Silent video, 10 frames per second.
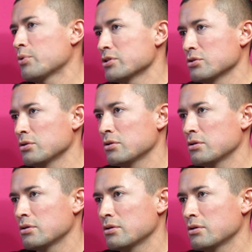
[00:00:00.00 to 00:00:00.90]
rental.
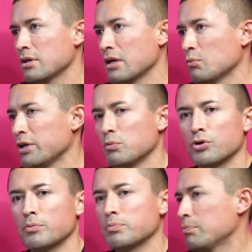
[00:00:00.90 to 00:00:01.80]
Yeah. And we
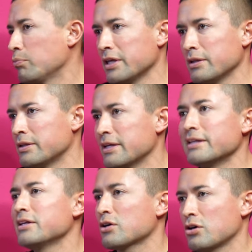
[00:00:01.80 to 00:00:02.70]
weren't, we
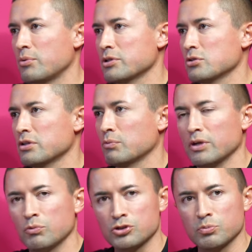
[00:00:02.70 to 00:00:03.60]
didn't need a car rental. Like
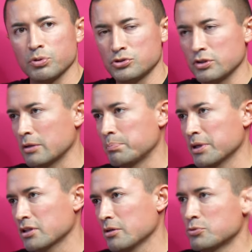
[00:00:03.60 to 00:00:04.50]
we were supposed to get
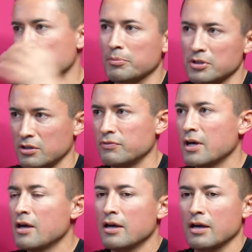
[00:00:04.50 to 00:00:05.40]
picked up, dropped off,
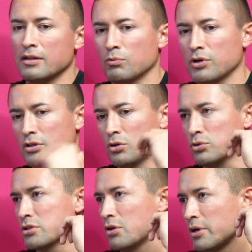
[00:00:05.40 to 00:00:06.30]
yeah. and then we're in the
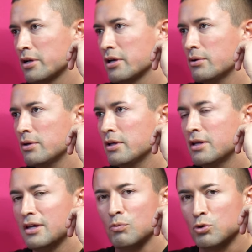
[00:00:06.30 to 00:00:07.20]
hotel right now
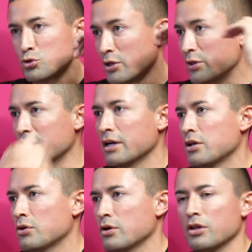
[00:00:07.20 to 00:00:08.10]
and we're trying to get
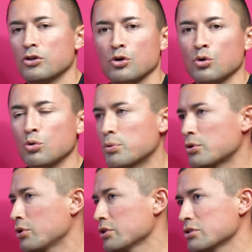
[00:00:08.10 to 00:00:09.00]
here and the
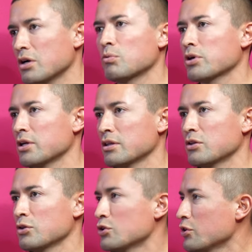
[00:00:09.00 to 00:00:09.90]
Uber is not working.
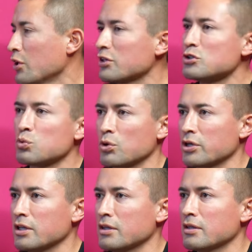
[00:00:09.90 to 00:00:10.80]
Oh. There, nothing's
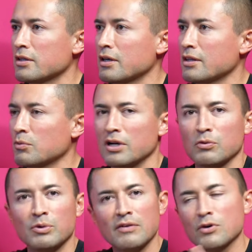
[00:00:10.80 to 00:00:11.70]
working. And then we're
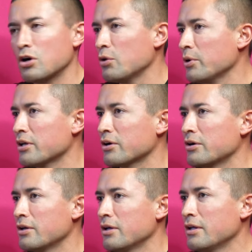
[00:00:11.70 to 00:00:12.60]
like, we have a car right
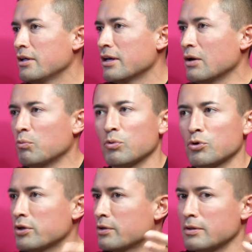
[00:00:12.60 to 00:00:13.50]
here. Yeah. And we
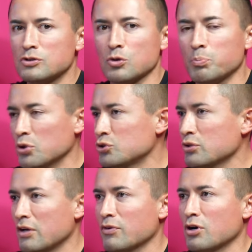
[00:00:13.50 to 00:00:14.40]
weren't supposed
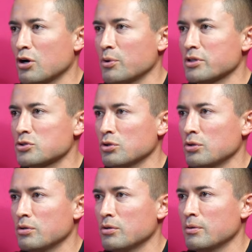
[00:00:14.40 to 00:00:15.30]
to have a car
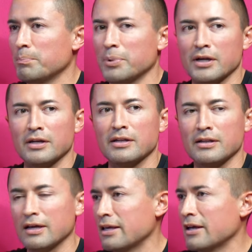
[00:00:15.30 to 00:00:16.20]
rental, but
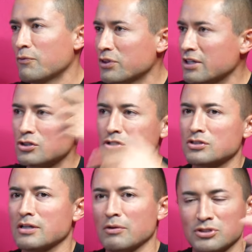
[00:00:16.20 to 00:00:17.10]
everything
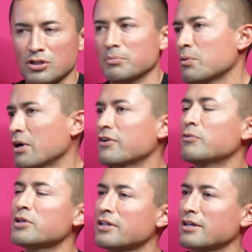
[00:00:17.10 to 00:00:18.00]
just, I was telling my wife,
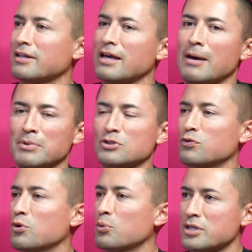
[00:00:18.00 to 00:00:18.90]
everything happens
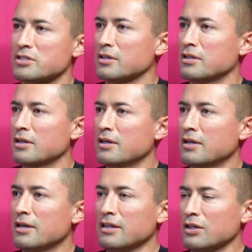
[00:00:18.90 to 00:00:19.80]
for a reason. Yes
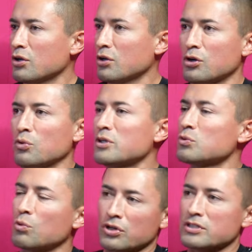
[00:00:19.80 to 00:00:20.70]
and it, it always
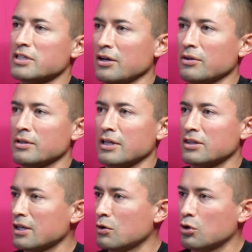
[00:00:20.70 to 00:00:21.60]
works out. And I
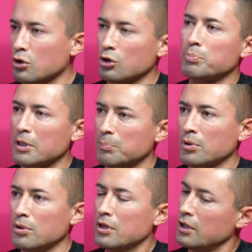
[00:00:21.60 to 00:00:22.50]
think good
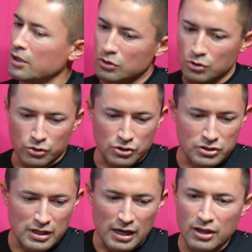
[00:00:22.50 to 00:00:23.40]
people, you're
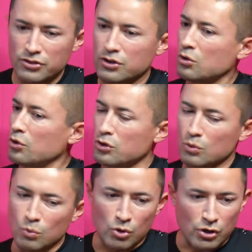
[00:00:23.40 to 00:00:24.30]
just ethical.
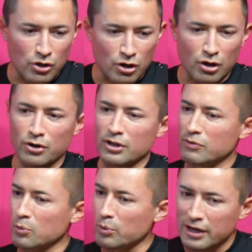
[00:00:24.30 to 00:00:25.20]
You work hard. You have
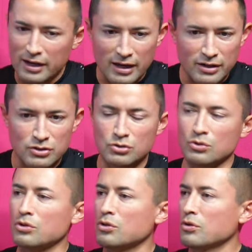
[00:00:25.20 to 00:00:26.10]
the right
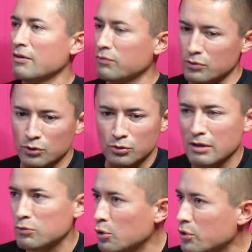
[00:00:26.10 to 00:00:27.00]
attitude. You have
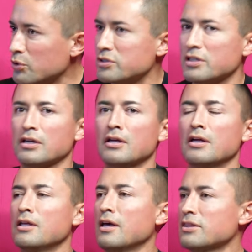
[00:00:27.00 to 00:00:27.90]
your loyalty
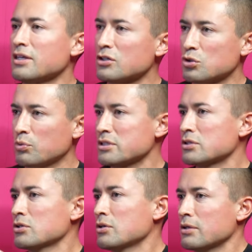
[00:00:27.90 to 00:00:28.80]
and things
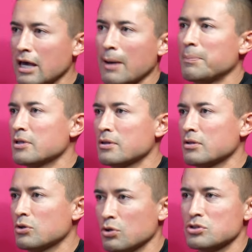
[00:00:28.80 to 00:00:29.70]
always
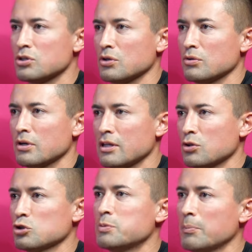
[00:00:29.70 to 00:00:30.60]
happen good to you. And then
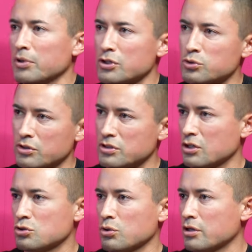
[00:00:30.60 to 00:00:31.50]
those people that try to
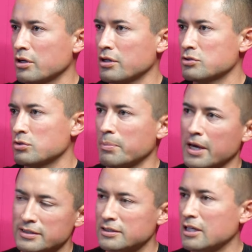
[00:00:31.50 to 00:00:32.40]
take shortcuts or
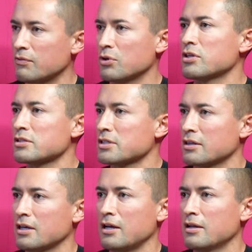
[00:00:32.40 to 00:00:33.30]
backstab you or things
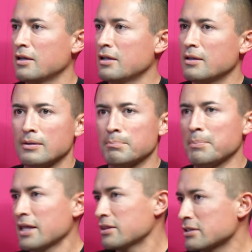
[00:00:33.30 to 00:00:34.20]
like that,
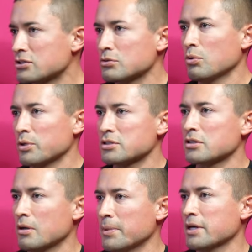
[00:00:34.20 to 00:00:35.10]
bad things always
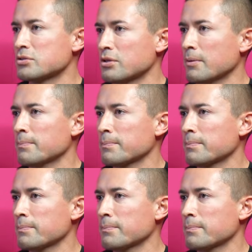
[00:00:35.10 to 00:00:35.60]
come back to them.